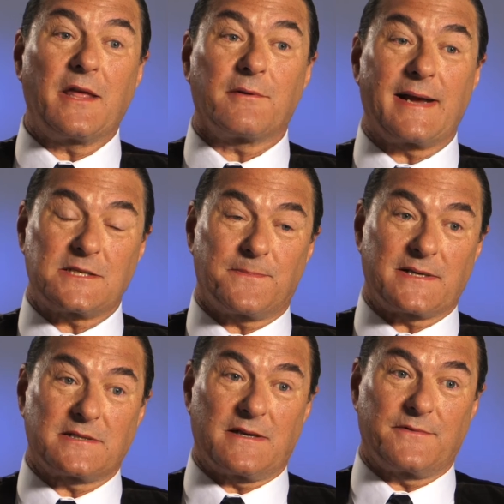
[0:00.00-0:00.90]
other
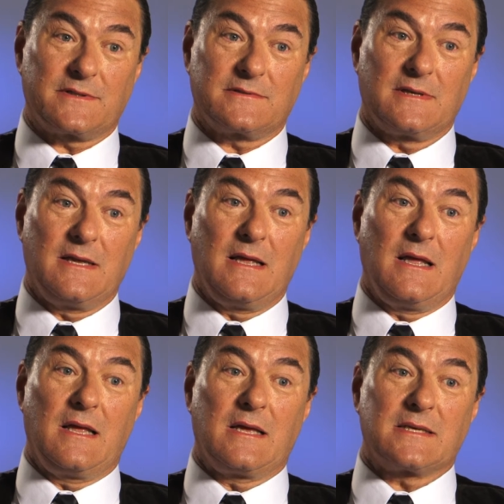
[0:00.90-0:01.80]
aspects of it.
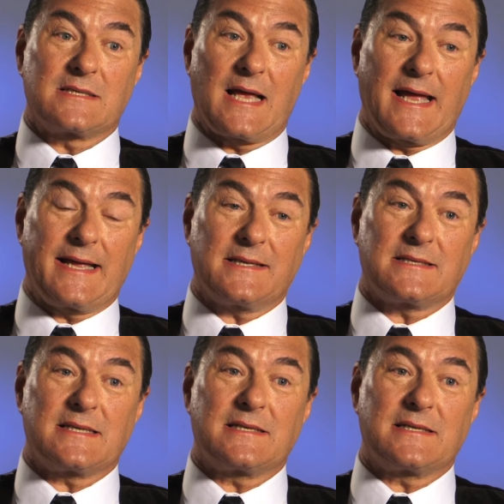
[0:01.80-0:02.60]
Science